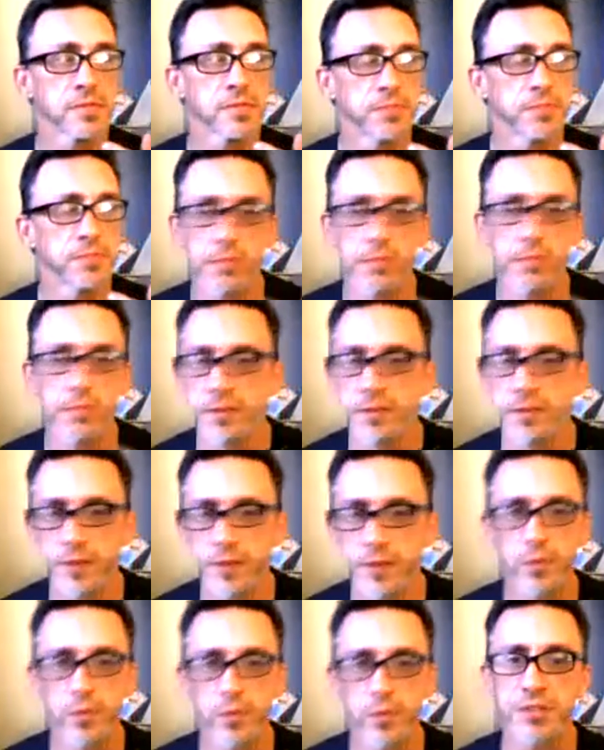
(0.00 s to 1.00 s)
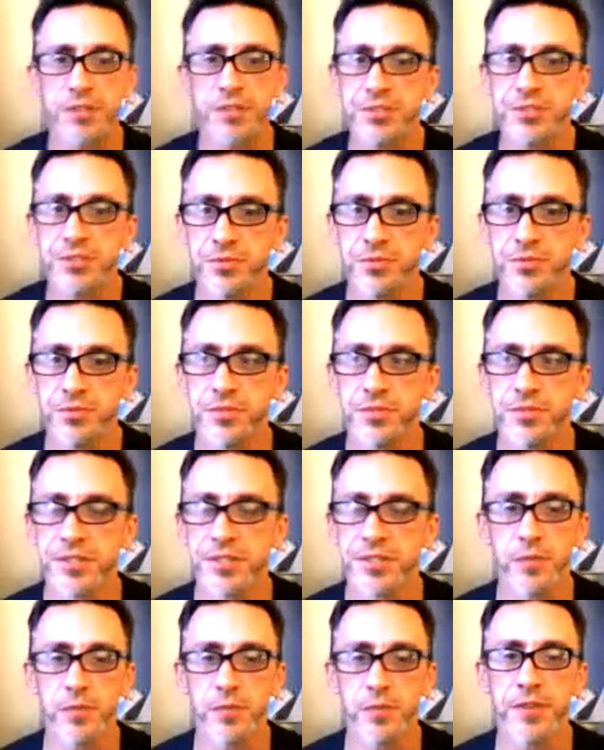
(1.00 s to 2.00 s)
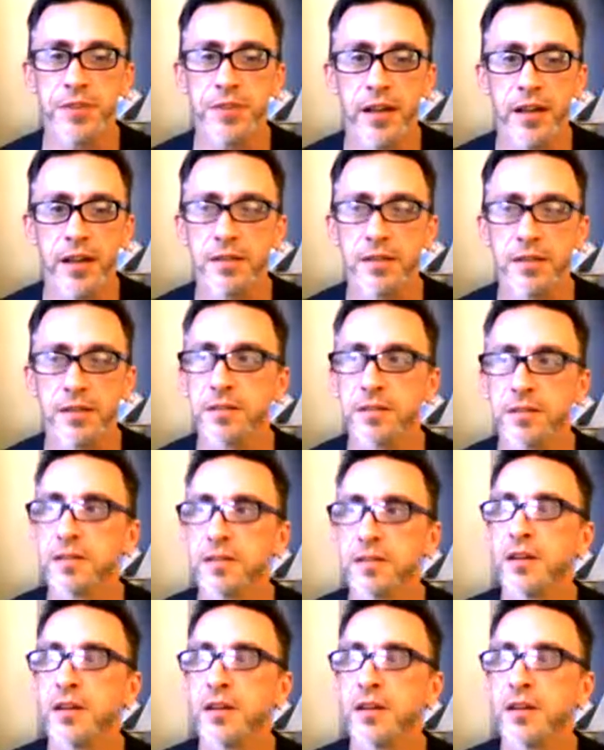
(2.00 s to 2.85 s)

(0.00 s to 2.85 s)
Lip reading: people have found ways to contend with that and